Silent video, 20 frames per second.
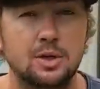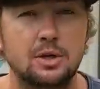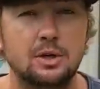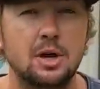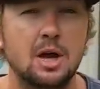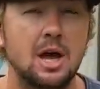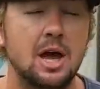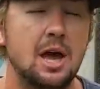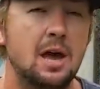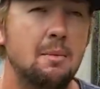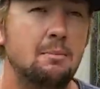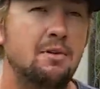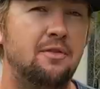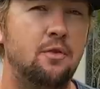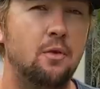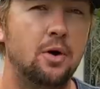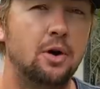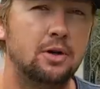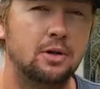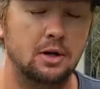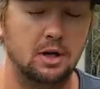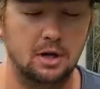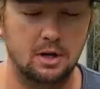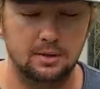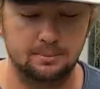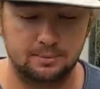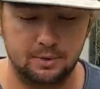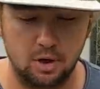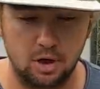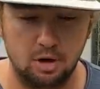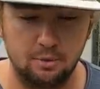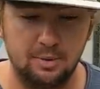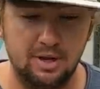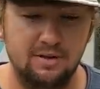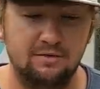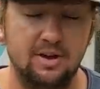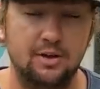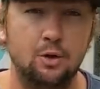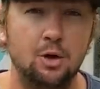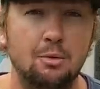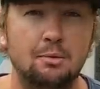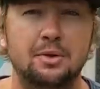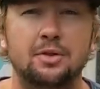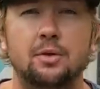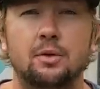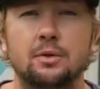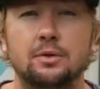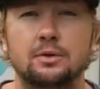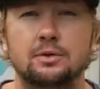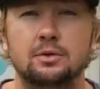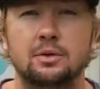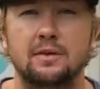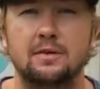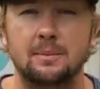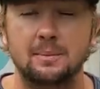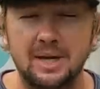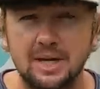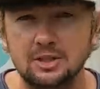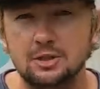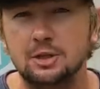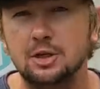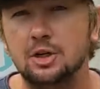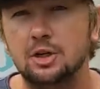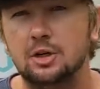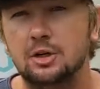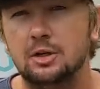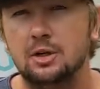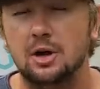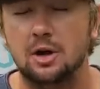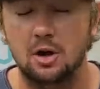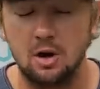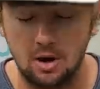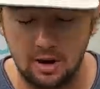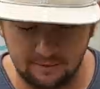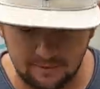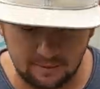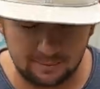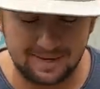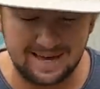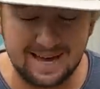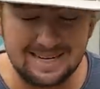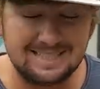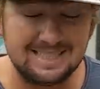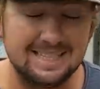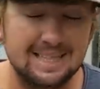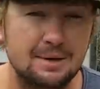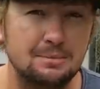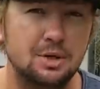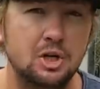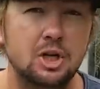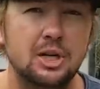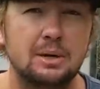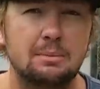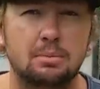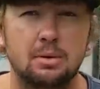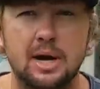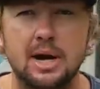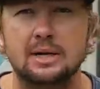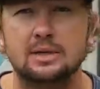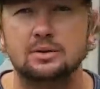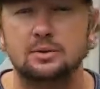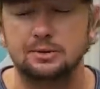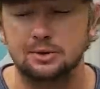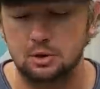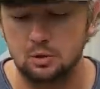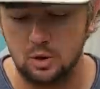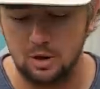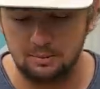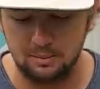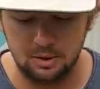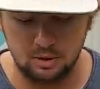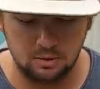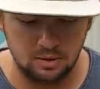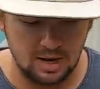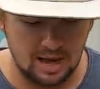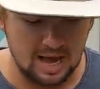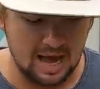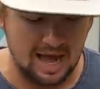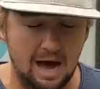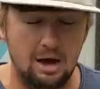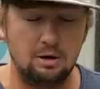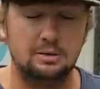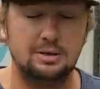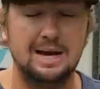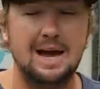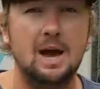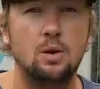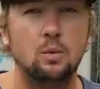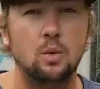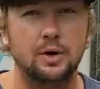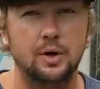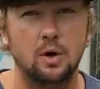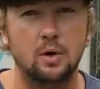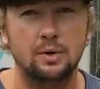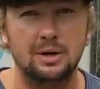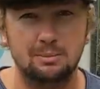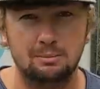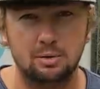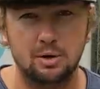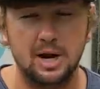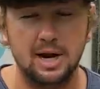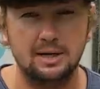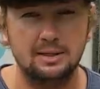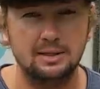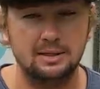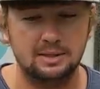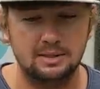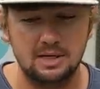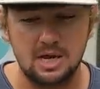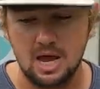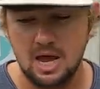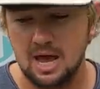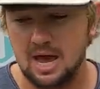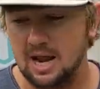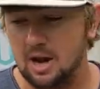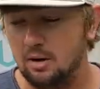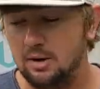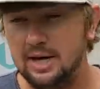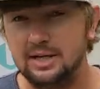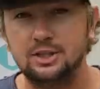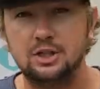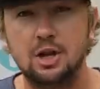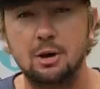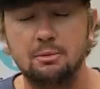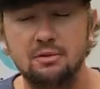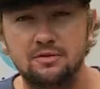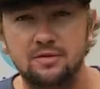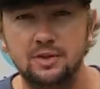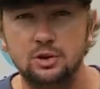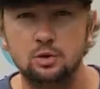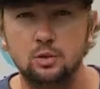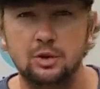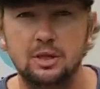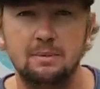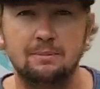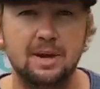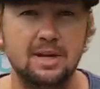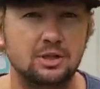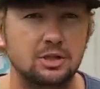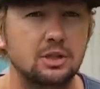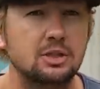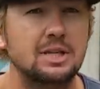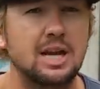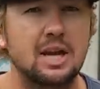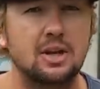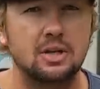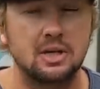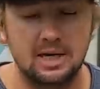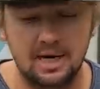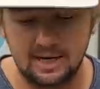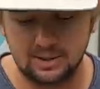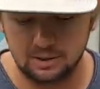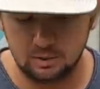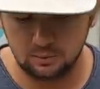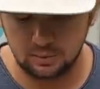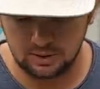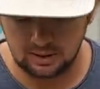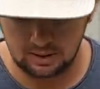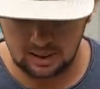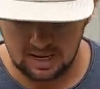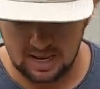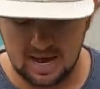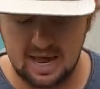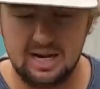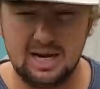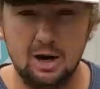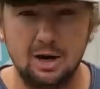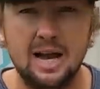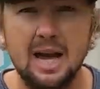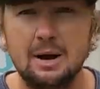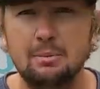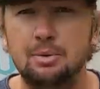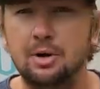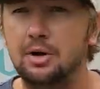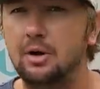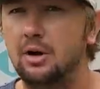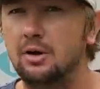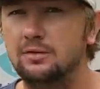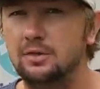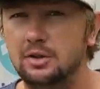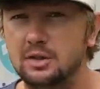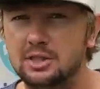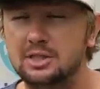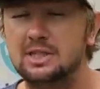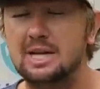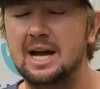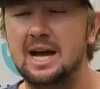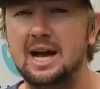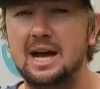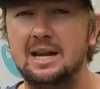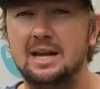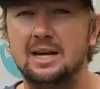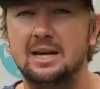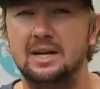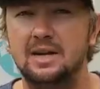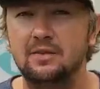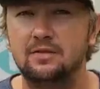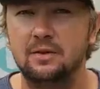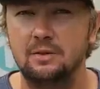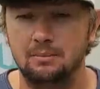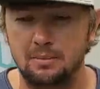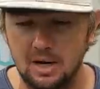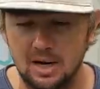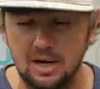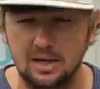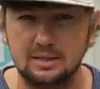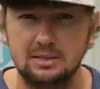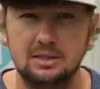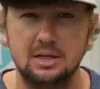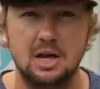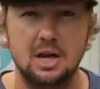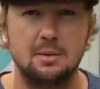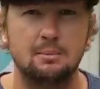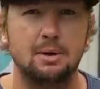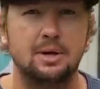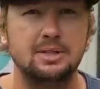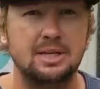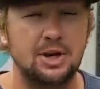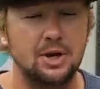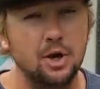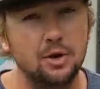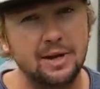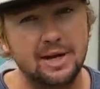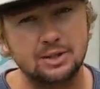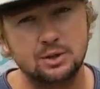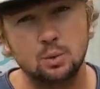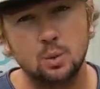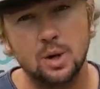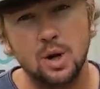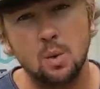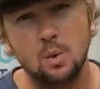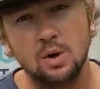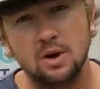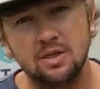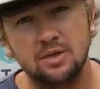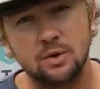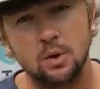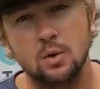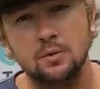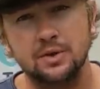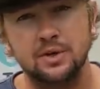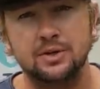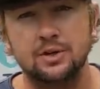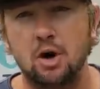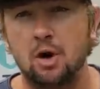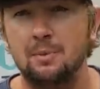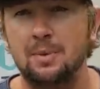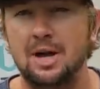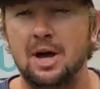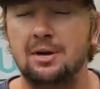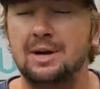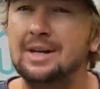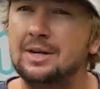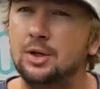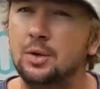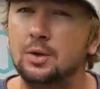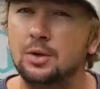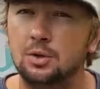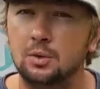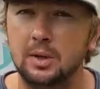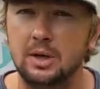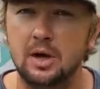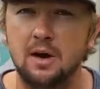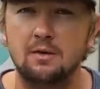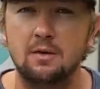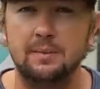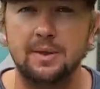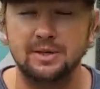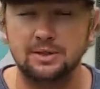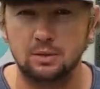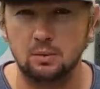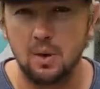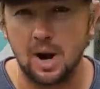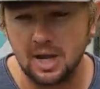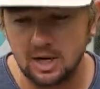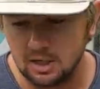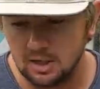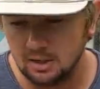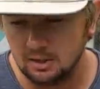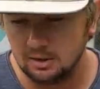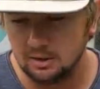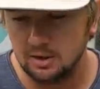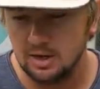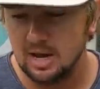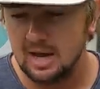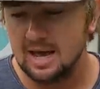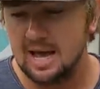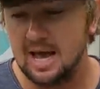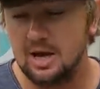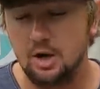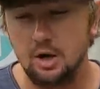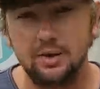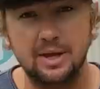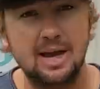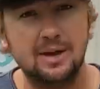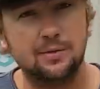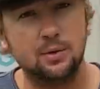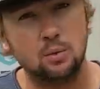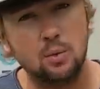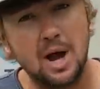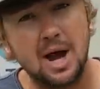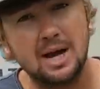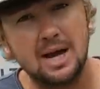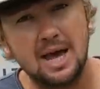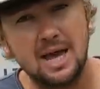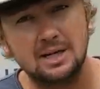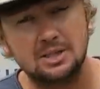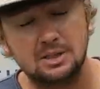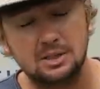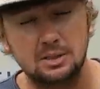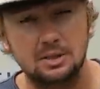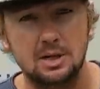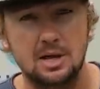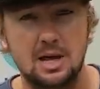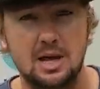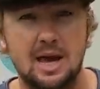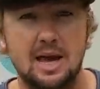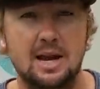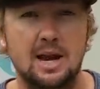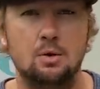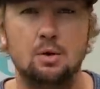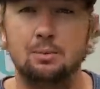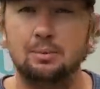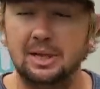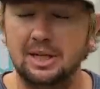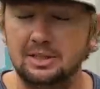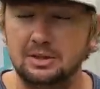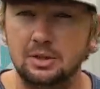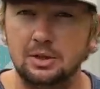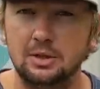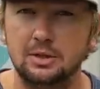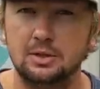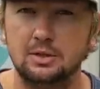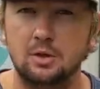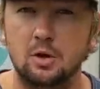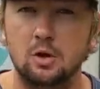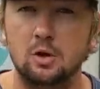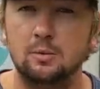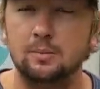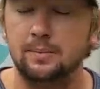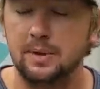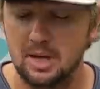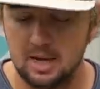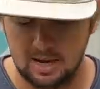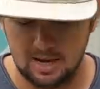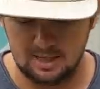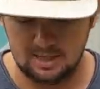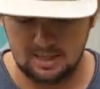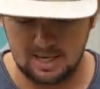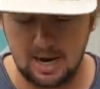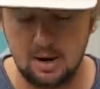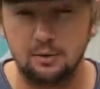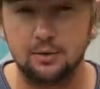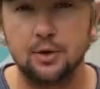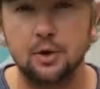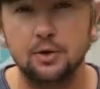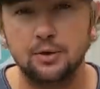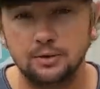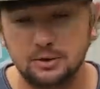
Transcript: with you, before a tournament, if I know I'm be throwing, if I'm catching them good in practice on a square bill, I'll tie one on in practice and I'll catch a couple fish with it, make sure it's got a good action with it, and I'll kind of put it off to the side in a different box because I know that's the one I want to throw in the tournament. I'll get 2 or 3 of them that's the right color and know they got the right action, and I'll replace the hooks on them and then I'll throw